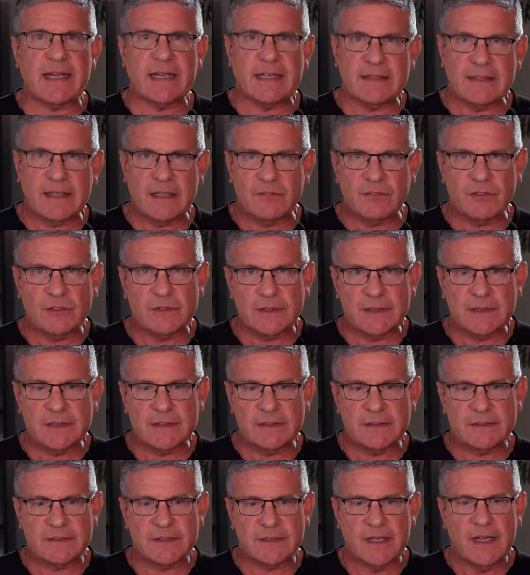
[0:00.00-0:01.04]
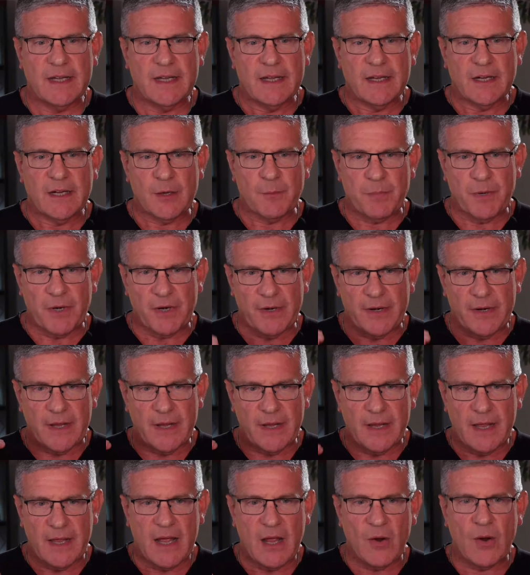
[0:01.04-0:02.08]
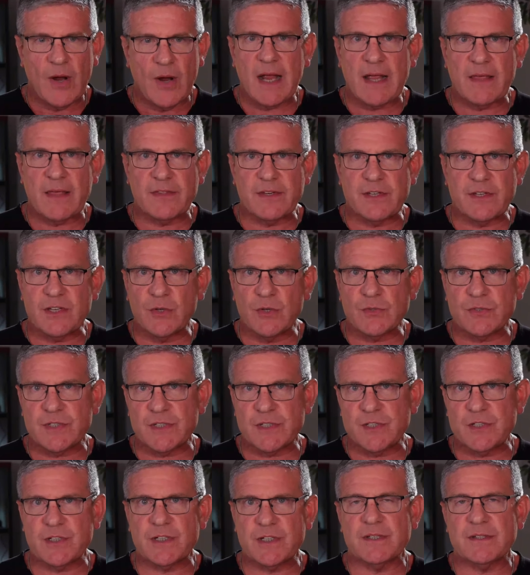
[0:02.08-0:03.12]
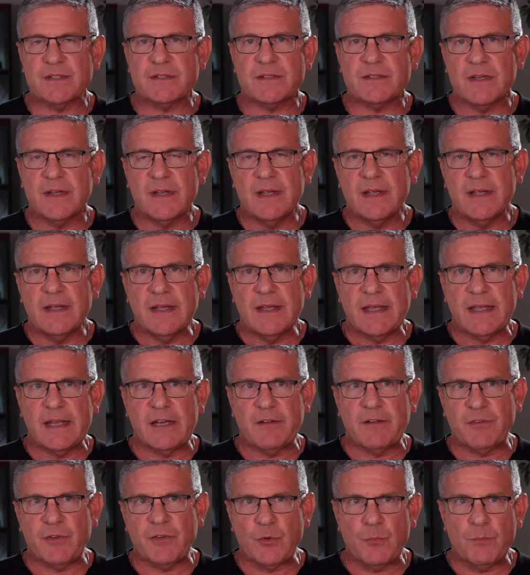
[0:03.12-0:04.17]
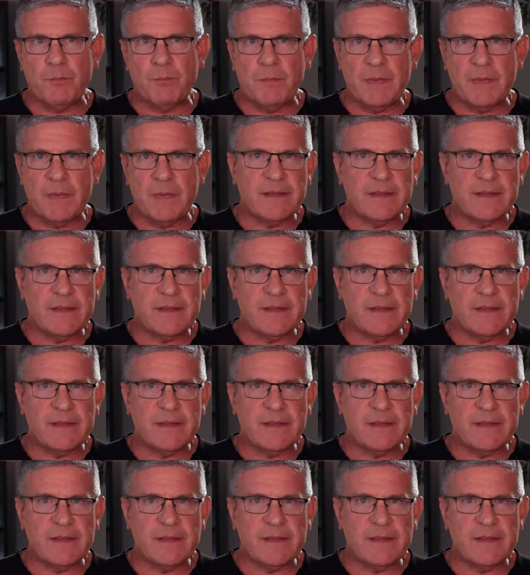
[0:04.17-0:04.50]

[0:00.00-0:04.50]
level is compared to how high the dosage is. And if you meet